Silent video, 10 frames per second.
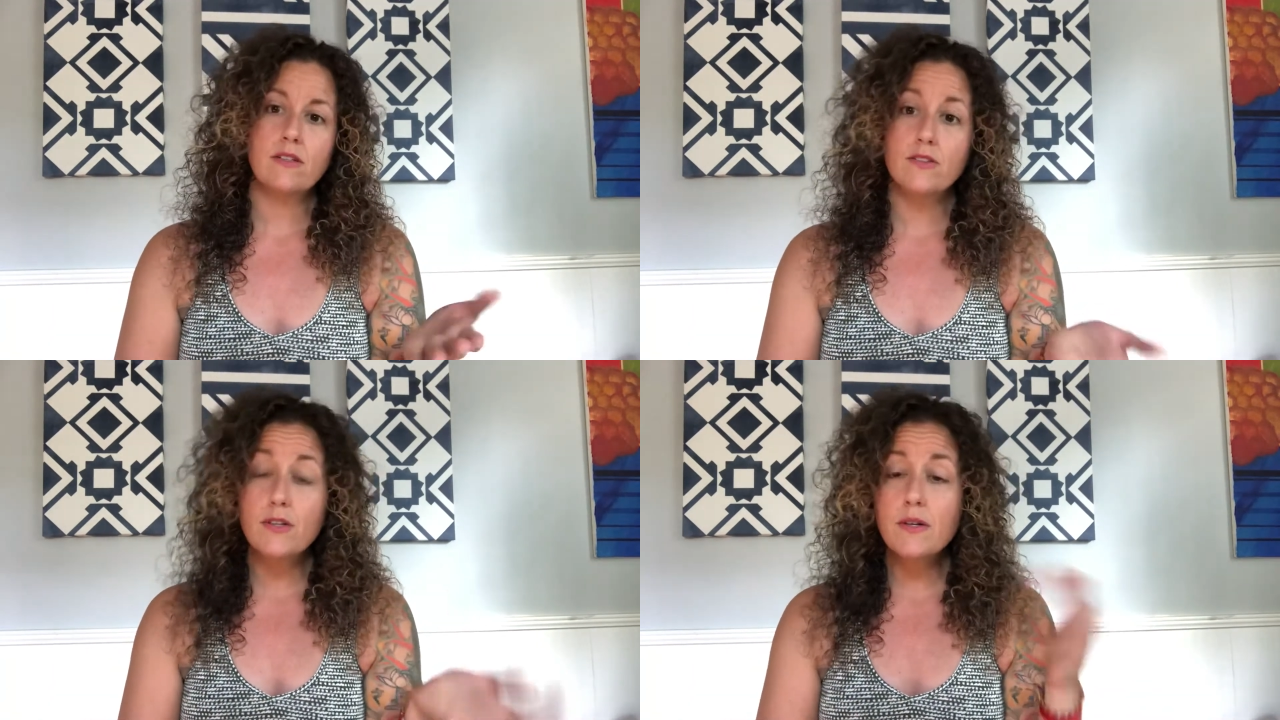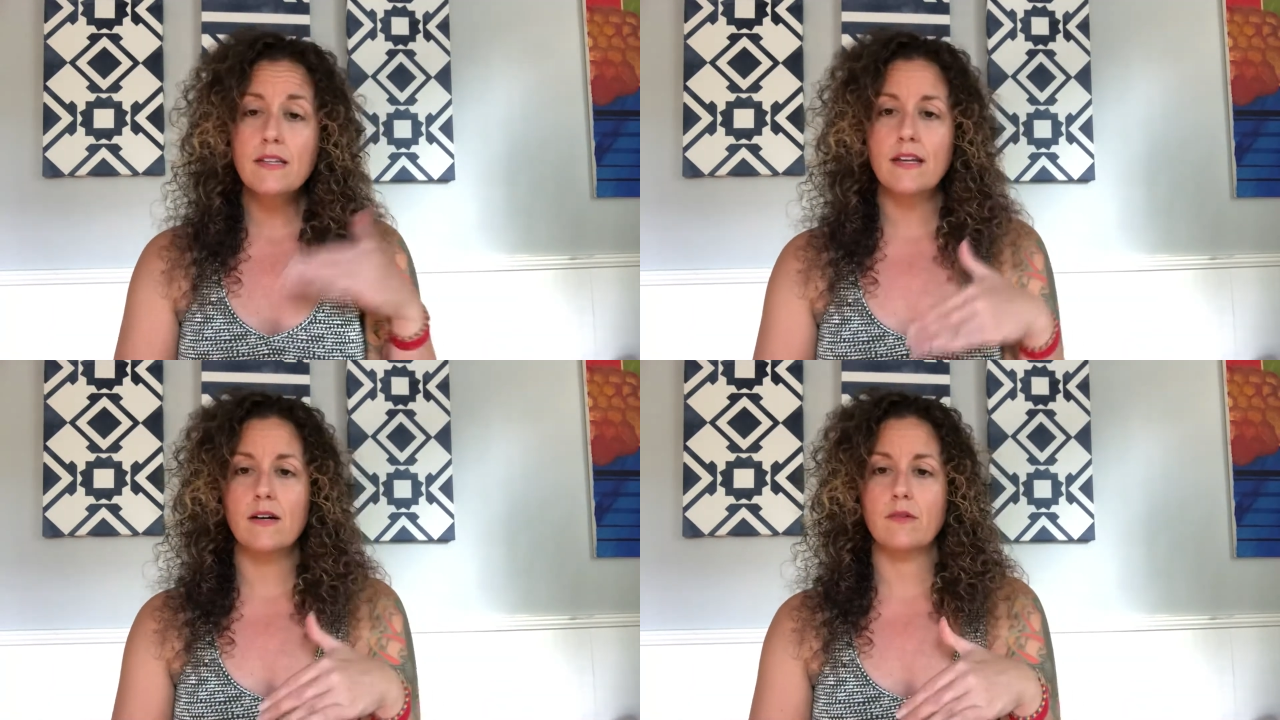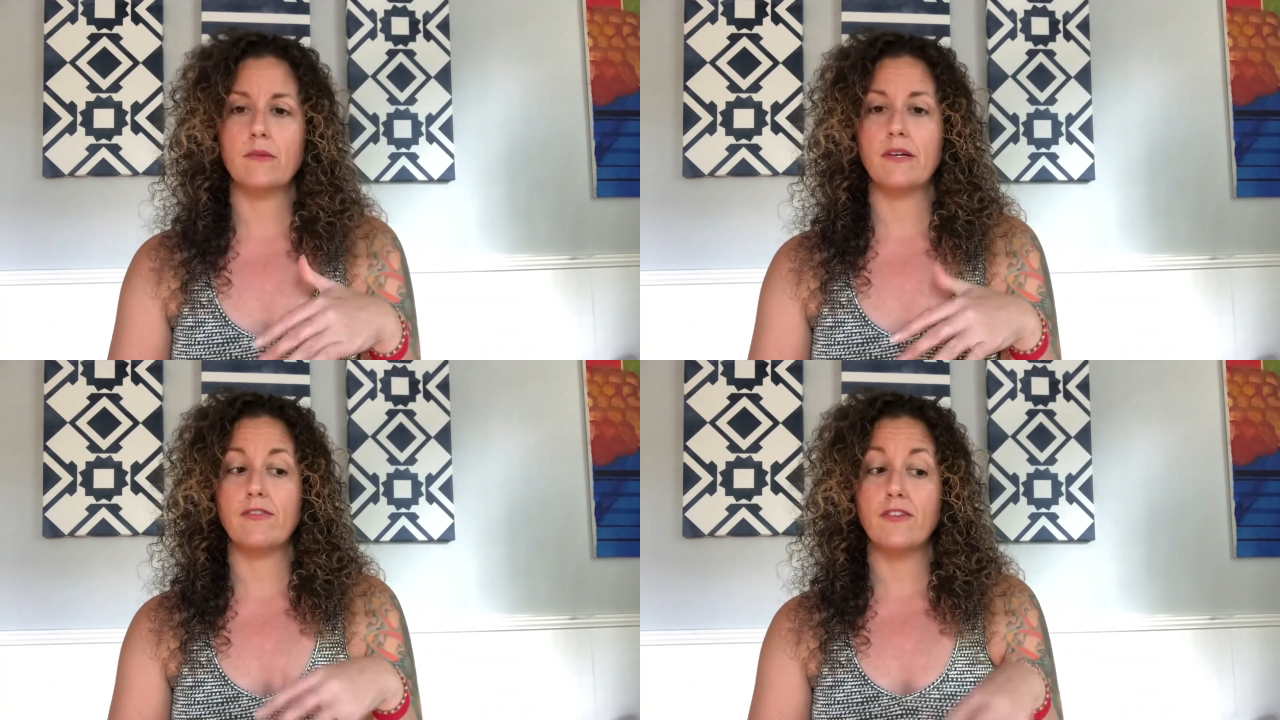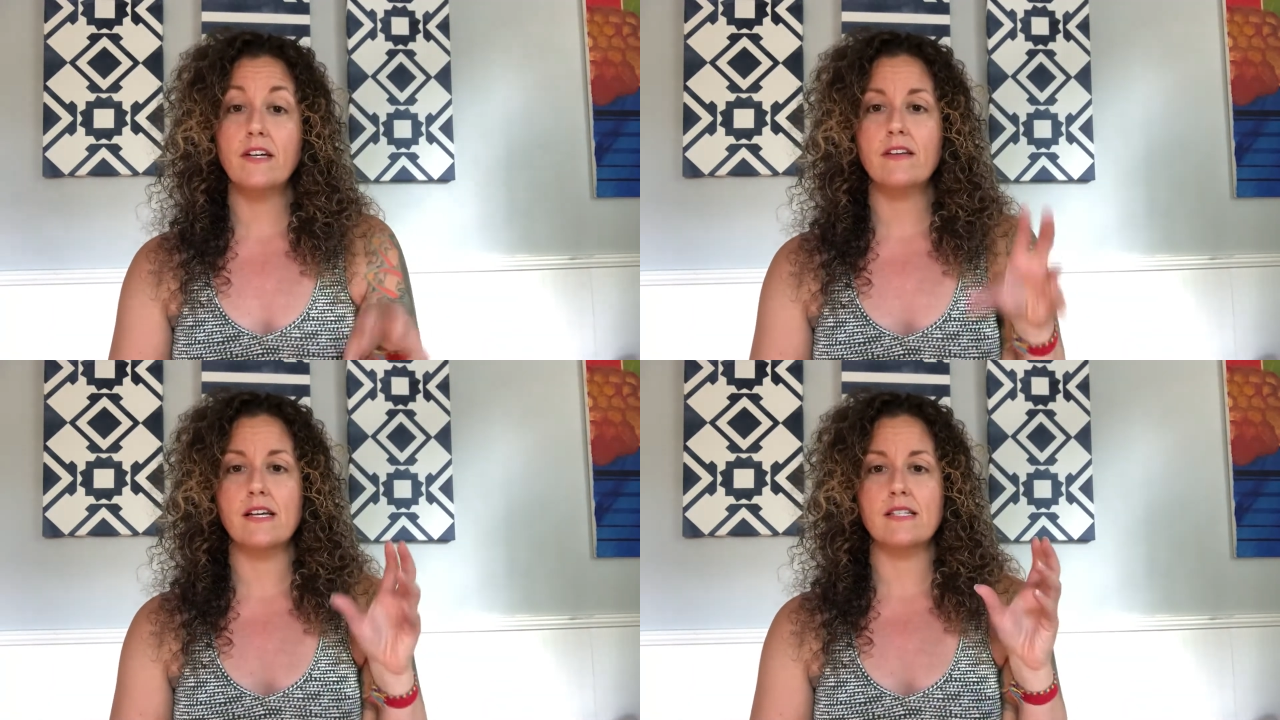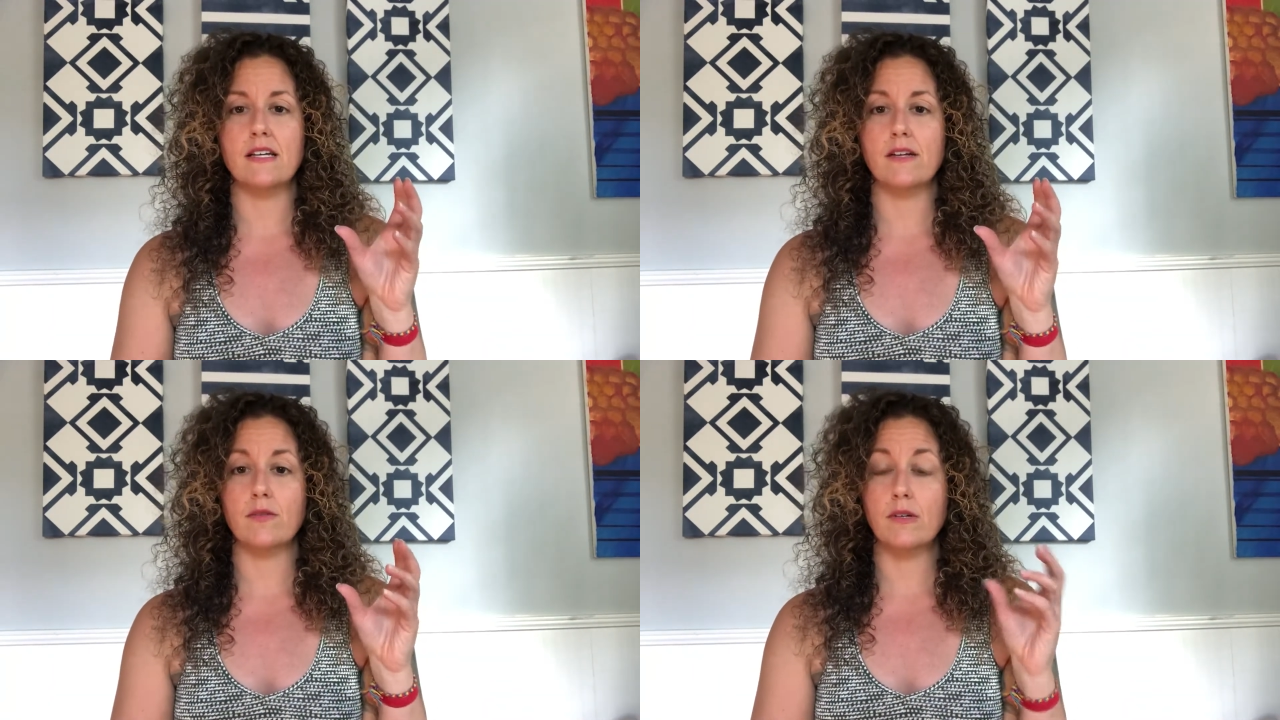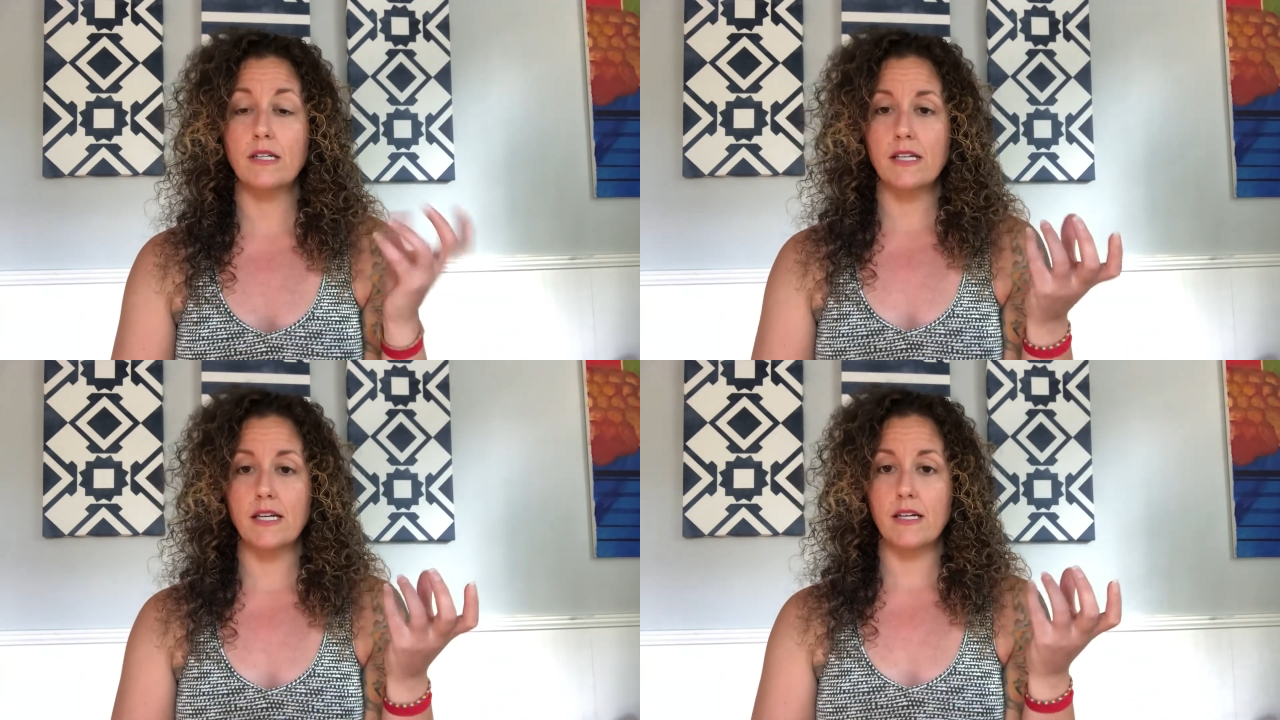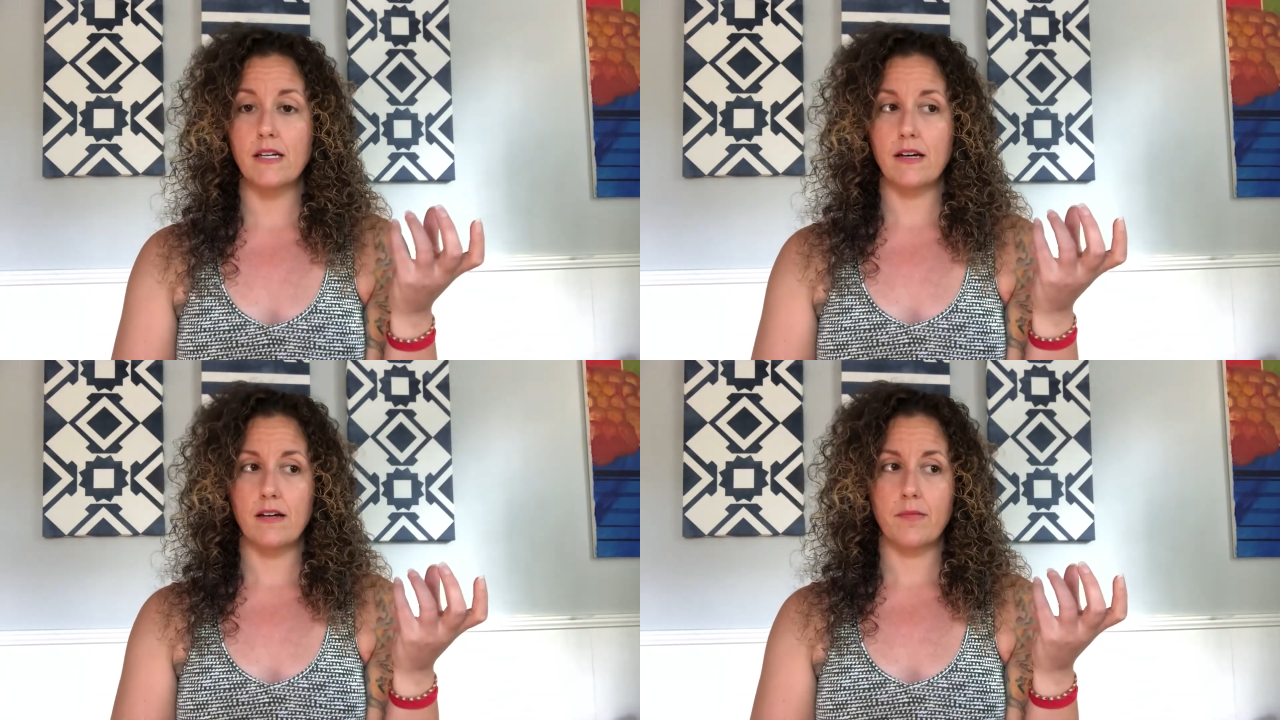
doing that when we feel these like really